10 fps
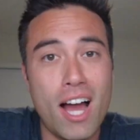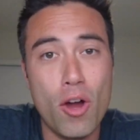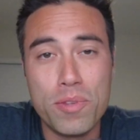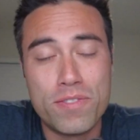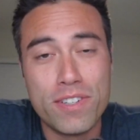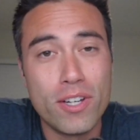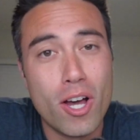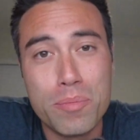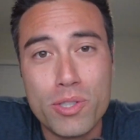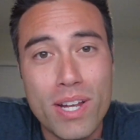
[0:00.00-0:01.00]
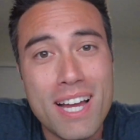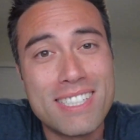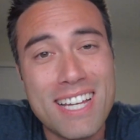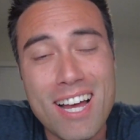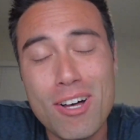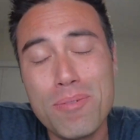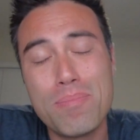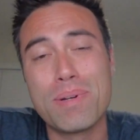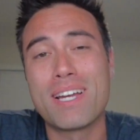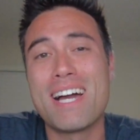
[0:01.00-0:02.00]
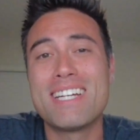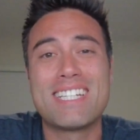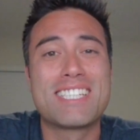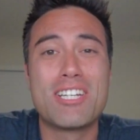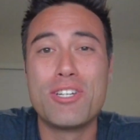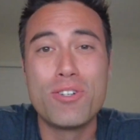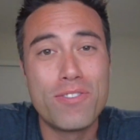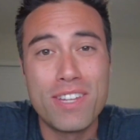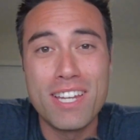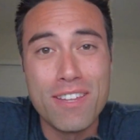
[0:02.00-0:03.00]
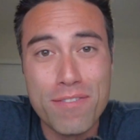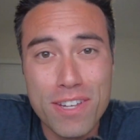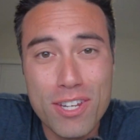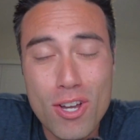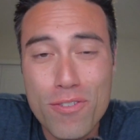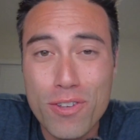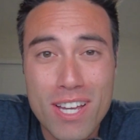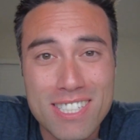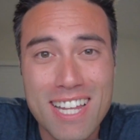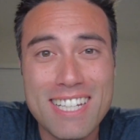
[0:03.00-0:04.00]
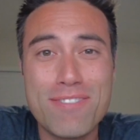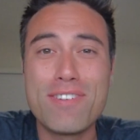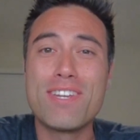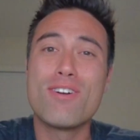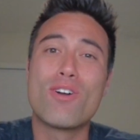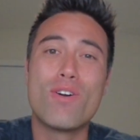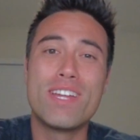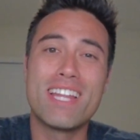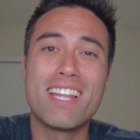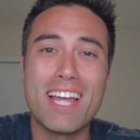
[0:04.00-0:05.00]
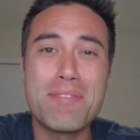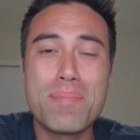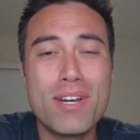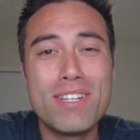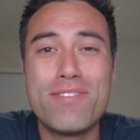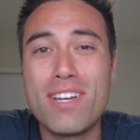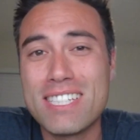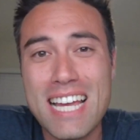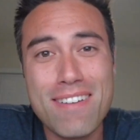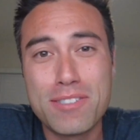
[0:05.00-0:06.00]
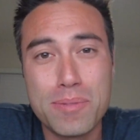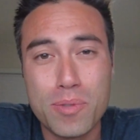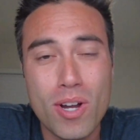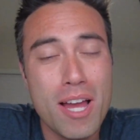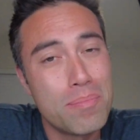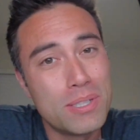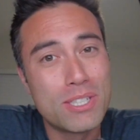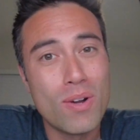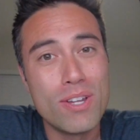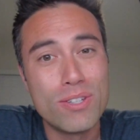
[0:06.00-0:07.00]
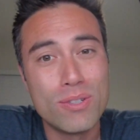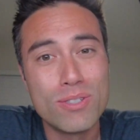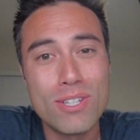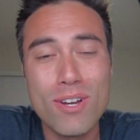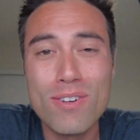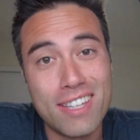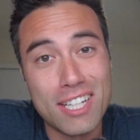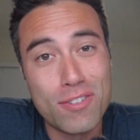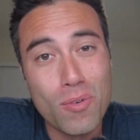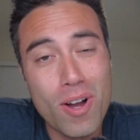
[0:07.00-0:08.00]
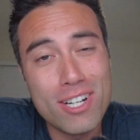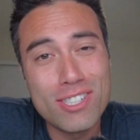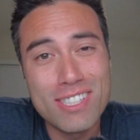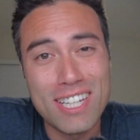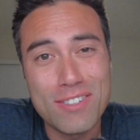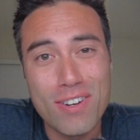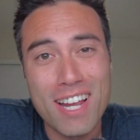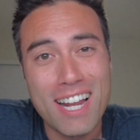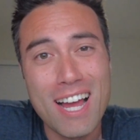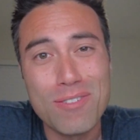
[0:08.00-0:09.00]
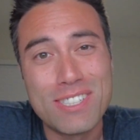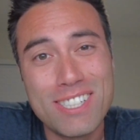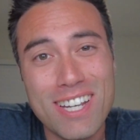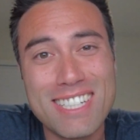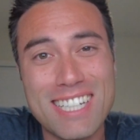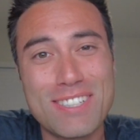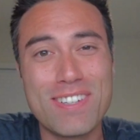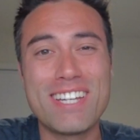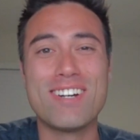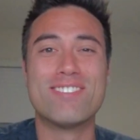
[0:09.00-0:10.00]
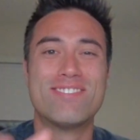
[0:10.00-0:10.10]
I hope this video helps you guys out. But guys, that's gonna do it for the end of the video. If you guys like the video, go and hit that like button. If you guys haven't subscribed, please go ahead and do so. Thanks for watching. Thanks for hanging out. We'll see you guys next video.